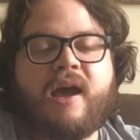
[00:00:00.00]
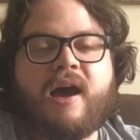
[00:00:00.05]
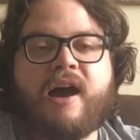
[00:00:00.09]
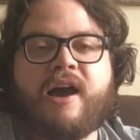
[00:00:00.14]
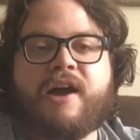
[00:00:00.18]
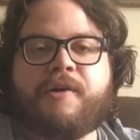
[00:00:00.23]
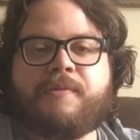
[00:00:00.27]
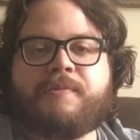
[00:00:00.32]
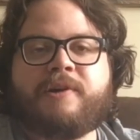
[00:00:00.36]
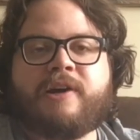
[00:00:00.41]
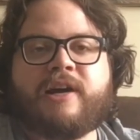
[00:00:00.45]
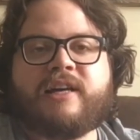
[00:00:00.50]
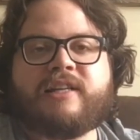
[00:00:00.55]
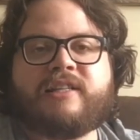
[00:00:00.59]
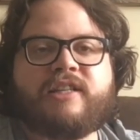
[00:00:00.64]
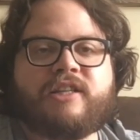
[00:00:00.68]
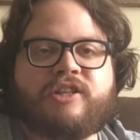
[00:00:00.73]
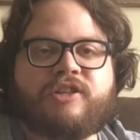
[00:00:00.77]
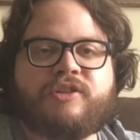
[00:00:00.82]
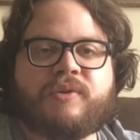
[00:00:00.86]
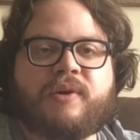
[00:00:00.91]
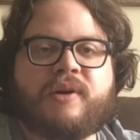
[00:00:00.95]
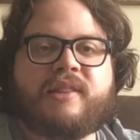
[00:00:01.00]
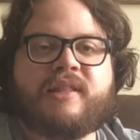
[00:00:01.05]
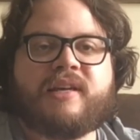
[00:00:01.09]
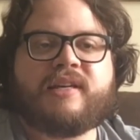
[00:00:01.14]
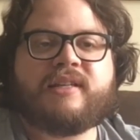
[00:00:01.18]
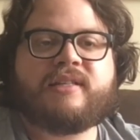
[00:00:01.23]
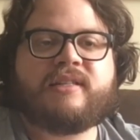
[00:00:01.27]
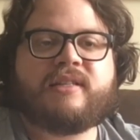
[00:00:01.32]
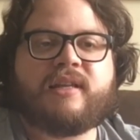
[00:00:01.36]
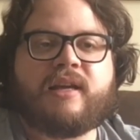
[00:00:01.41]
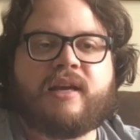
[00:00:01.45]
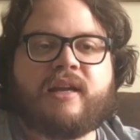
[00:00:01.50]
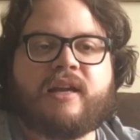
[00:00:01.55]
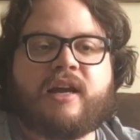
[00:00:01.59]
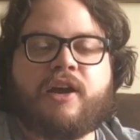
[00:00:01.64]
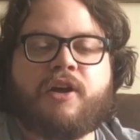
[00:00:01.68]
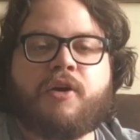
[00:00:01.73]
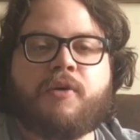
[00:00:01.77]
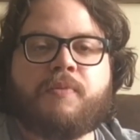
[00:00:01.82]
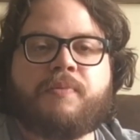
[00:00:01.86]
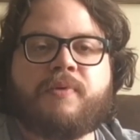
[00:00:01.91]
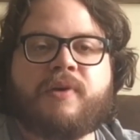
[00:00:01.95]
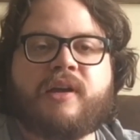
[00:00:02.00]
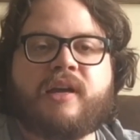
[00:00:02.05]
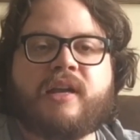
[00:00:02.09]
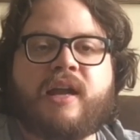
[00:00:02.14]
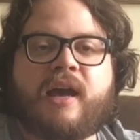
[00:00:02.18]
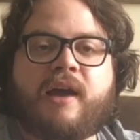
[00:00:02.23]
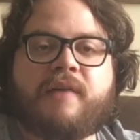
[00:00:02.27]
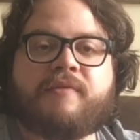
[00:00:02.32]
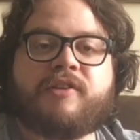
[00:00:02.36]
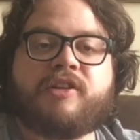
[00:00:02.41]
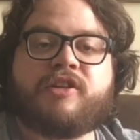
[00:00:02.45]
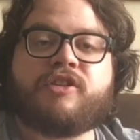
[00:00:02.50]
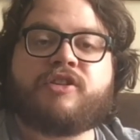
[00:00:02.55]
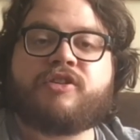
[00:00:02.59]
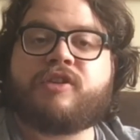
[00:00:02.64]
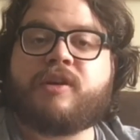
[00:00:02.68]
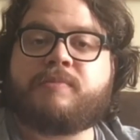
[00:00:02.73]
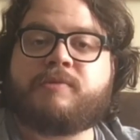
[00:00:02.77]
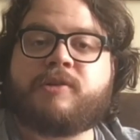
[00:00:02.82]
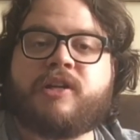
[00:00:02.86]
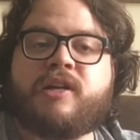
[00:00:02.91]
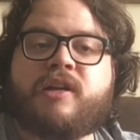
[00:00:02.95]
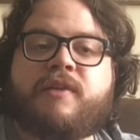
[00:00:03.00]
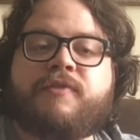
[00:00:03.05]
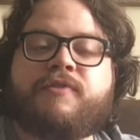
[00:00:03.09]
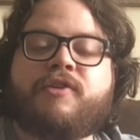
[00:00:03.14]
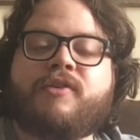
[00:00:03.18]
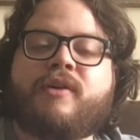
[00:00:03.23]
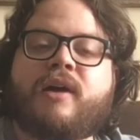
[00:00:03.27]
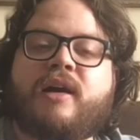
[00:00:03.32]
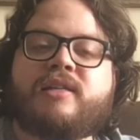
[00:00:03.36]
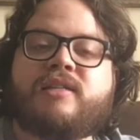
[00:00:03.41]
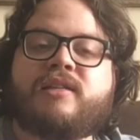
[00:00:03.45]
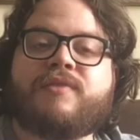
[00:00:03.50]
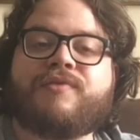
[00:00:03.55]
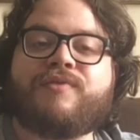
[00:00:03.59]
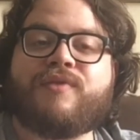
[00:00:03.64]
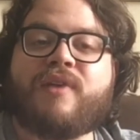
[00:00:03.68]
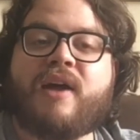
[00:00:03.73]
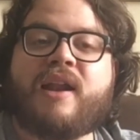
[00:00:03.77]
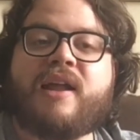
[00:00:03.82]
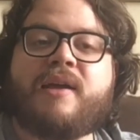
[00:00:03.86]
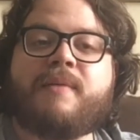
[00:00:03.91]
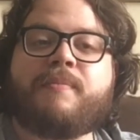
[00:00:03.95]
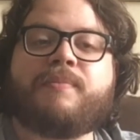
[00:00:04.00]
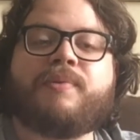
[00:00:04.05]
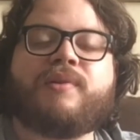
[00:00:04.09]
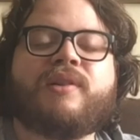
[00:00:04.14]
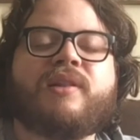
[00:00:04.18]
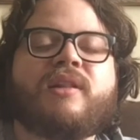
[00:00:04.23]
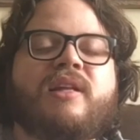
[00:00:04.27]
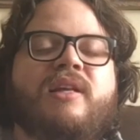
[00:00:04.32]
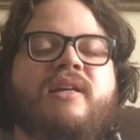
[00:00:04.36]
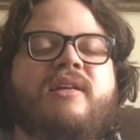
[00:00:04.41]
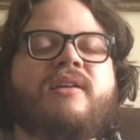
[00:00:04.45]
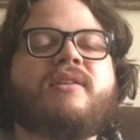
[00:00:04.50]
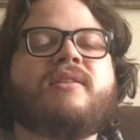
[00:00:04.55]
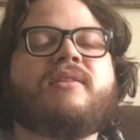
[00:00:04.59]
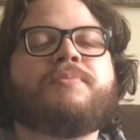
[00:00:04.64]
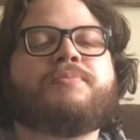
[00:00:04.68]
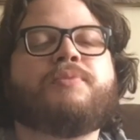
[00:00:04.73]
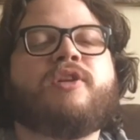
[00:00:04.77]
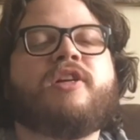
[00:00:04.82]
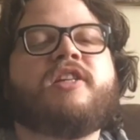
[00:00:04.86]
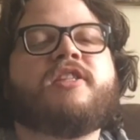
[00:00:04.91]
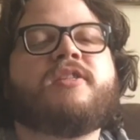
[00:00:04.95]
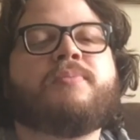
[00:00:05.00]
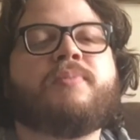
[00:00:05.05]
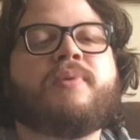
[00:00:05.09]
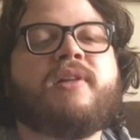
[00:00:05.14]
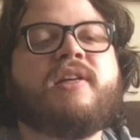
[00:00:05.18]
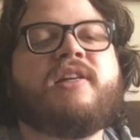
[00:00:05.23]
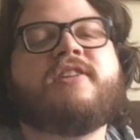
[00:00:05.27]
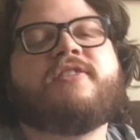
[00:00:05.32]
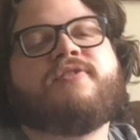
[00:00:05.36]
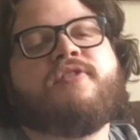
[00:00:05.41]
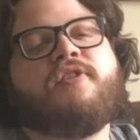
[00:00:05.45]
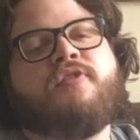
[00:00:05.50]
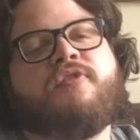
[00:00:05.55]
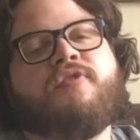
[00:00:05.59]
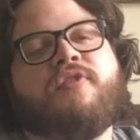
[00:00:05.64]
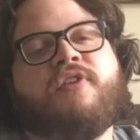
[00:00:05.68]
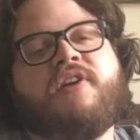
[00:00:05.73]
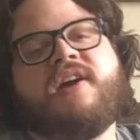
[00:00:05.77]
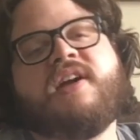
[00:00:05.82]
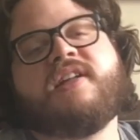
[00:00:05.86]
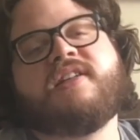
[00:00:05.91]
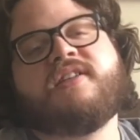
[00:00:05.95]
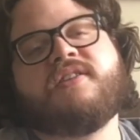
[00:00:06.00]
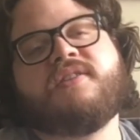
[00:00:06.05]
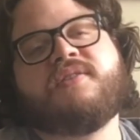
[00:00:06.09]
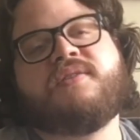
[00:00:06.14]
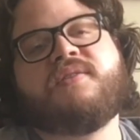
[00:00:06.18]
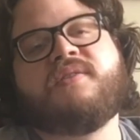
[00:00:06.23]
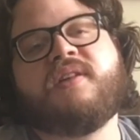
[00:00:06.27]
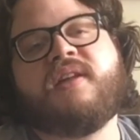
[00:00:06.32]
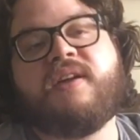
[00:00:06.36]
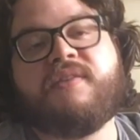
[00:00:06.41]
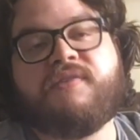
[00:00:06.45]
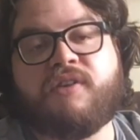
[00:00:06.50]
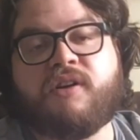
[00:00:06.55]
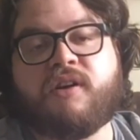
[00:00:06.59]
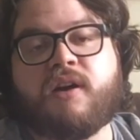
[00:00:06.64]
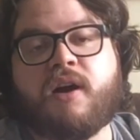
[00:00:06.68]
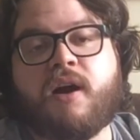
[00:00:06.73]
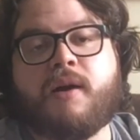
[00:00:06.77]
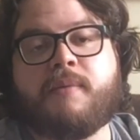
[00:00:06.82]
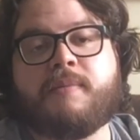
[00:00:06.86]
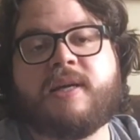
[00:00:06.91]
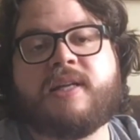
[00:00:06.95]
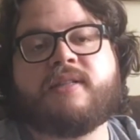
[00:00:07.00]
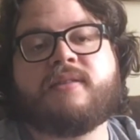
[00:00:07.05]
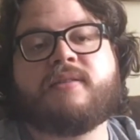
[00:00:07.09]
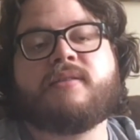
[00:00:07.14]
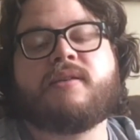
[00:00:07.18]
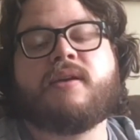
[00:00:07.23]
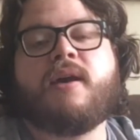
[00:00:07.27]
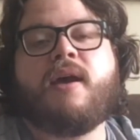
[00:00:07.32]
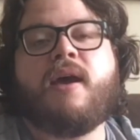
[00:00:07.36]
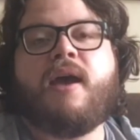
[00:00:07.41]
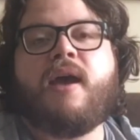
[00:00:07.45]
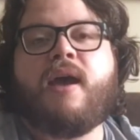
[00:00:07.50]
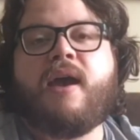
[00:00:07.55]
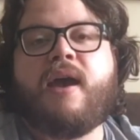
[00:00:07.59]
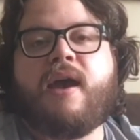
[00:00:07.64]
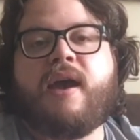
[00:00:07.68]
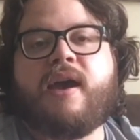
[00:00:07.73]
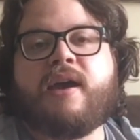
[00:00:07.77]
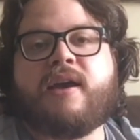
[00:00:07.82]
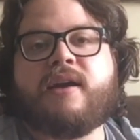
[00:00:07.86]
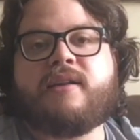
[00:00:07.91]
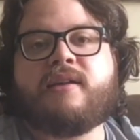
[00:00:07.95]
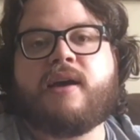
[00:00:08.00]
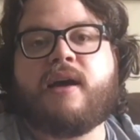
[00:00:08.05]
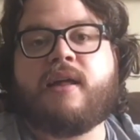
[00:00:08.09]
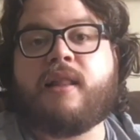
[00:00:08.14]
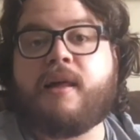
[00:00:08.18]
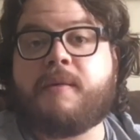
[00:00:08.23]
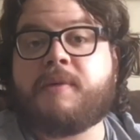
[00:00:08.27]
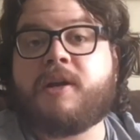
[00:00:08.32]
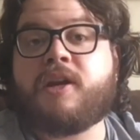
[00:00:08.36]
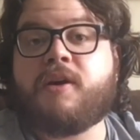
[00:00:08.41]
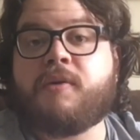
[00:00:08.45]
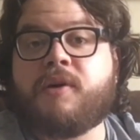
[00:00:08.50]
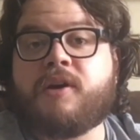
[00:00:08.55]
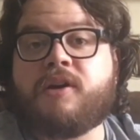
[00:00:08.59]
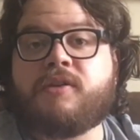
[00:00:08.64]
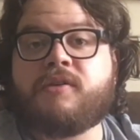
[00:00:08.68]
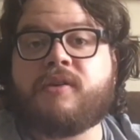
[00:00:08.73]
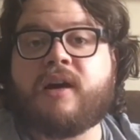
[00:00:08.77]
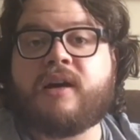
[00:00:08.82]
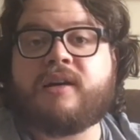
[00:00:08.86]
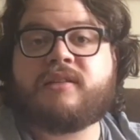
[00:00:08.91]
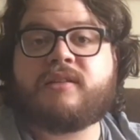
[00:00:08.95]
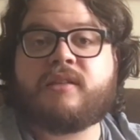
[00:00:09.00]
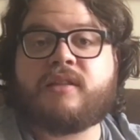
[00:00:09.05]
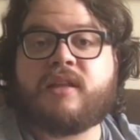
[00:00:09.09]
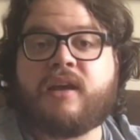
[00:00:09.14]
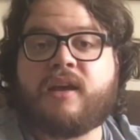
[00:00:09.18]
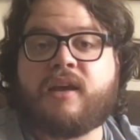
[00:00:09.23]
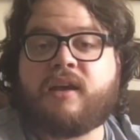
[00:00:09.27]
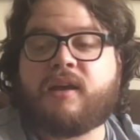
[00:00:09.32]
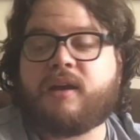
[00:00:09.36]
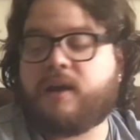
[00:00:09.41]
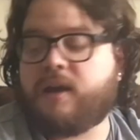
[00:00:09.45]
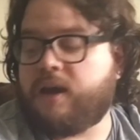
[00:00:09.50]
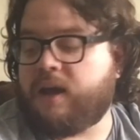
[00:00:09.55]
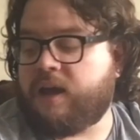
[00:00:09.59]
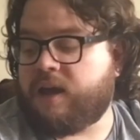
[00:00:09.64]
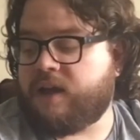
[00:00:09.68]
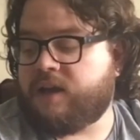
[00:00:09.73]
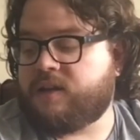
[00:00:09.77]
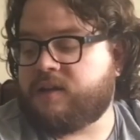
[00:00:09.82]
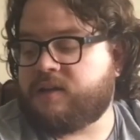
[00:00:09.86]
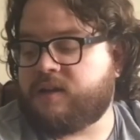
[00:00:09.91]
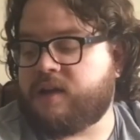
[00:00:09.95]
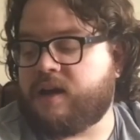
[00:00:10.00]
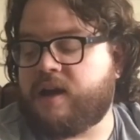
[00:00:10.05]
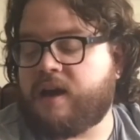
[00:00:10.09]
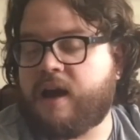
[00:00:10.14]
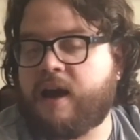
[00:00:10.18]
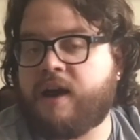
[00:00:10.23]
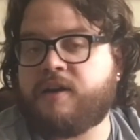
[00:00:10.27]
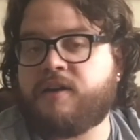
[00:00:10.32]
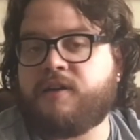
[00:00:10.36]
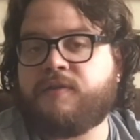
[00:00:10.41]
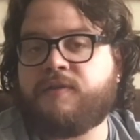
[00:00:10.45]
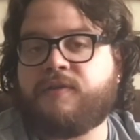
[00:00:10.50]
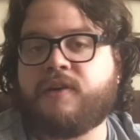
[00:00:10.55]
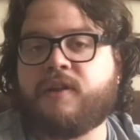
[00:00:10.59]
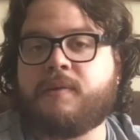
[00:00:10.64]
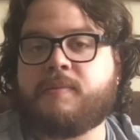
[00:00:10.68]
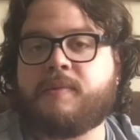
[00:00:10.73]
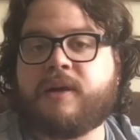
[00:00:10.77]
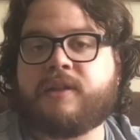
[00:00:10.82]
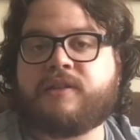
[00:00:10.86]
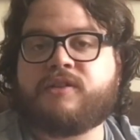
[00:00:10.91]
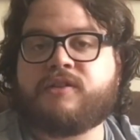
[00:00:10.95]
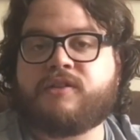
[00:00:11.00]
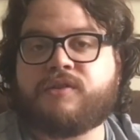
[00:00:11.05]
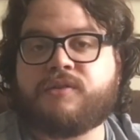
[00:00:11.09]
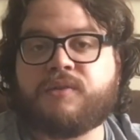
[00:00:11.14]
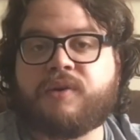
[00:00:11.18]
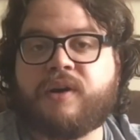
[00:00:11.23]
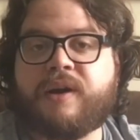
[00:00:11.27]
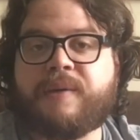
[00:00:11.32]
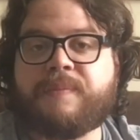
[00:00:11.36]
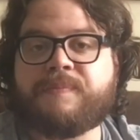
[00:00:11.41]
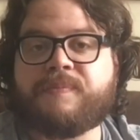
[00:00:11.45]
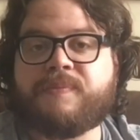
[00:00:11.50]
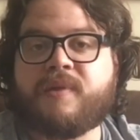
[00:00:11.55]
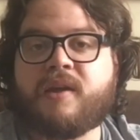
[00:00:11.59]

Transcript: I hope you guys enjoyed this, and I hope we can have a description. If you guys have read it, please, please, please feel free to leave your comments and uh, let me know what you guys think and uh, how you feel about the story.